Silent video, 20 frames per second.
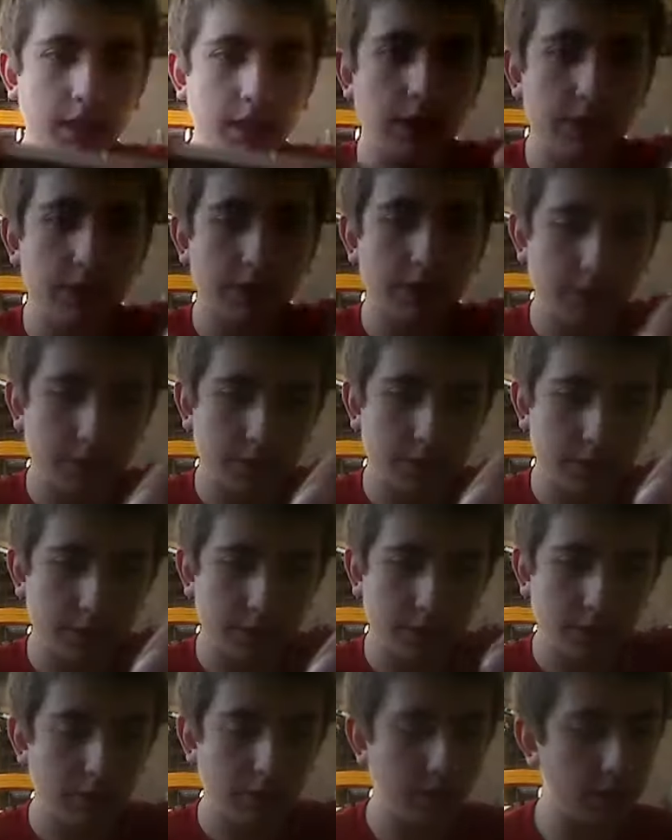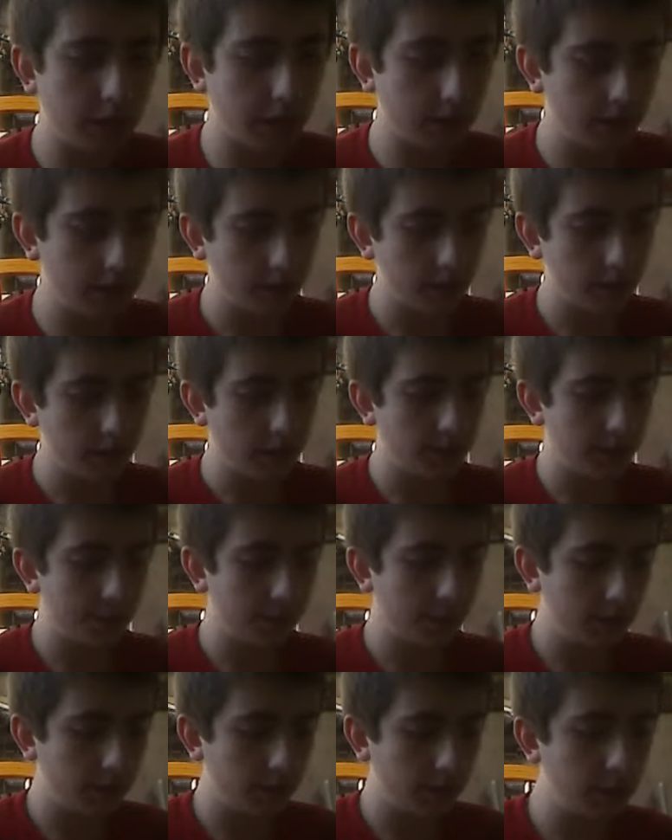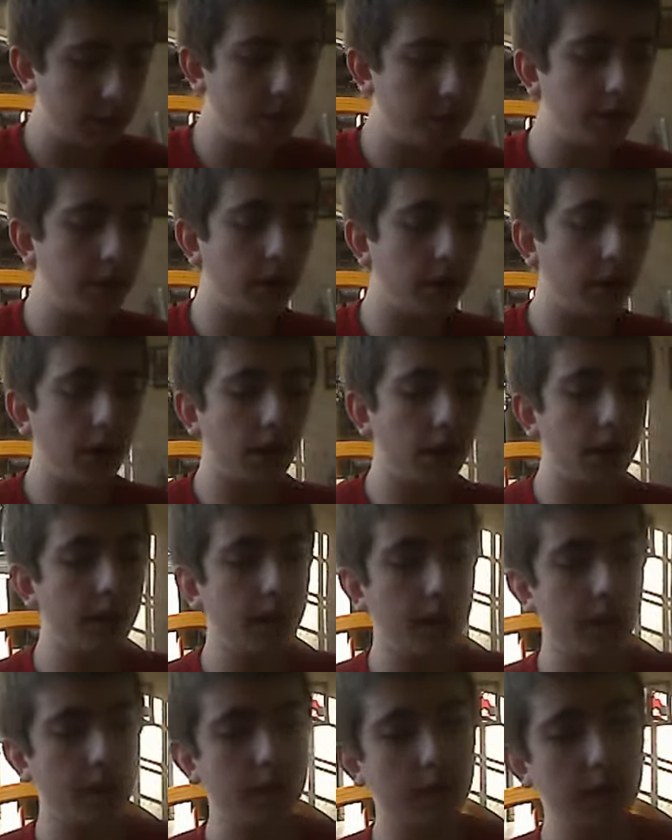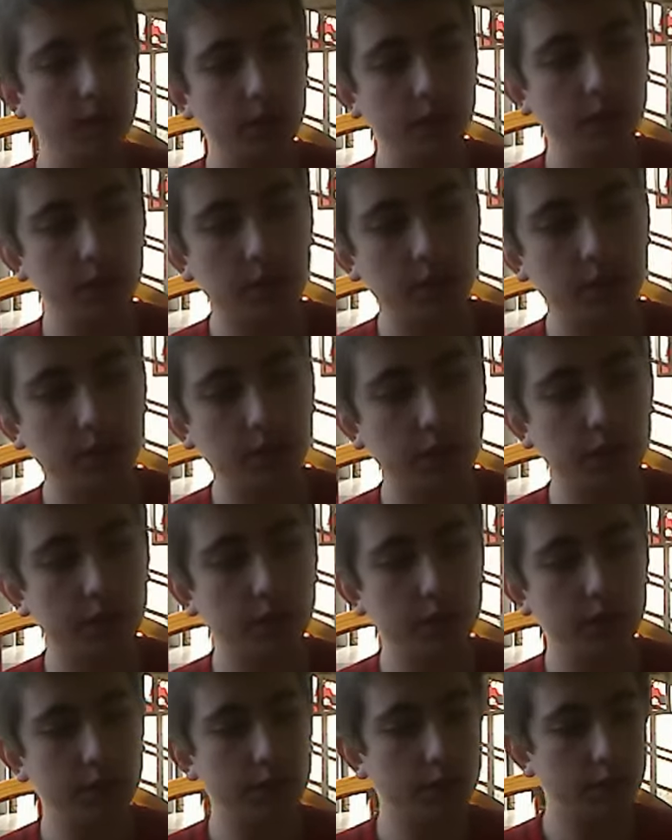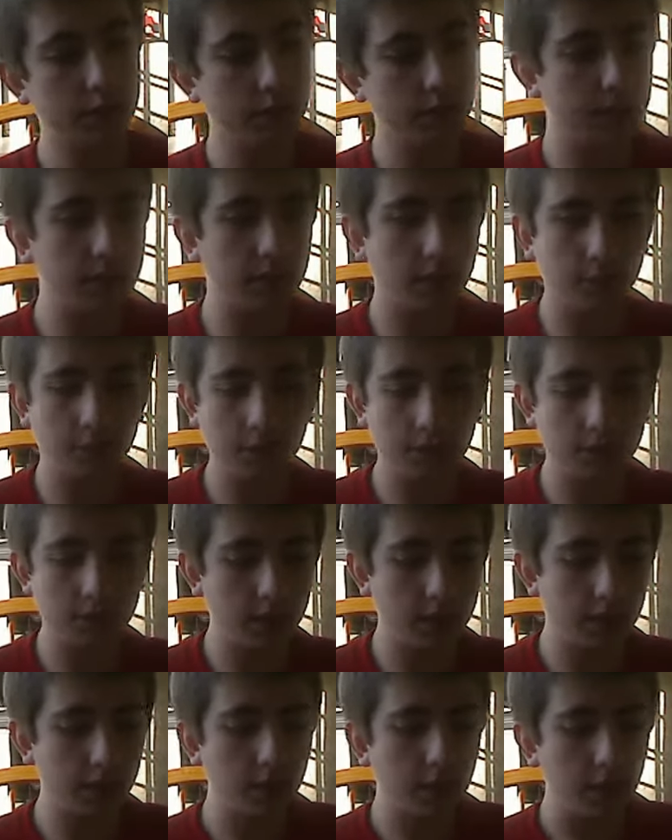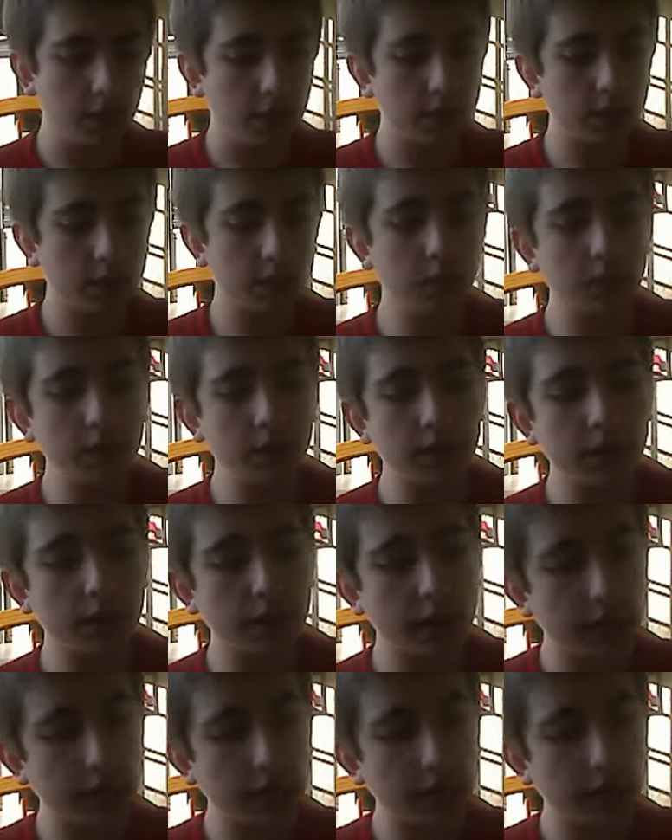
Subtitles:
here or something like that. So you put it on and it charges, but it's not plugged in. Now, the one thing I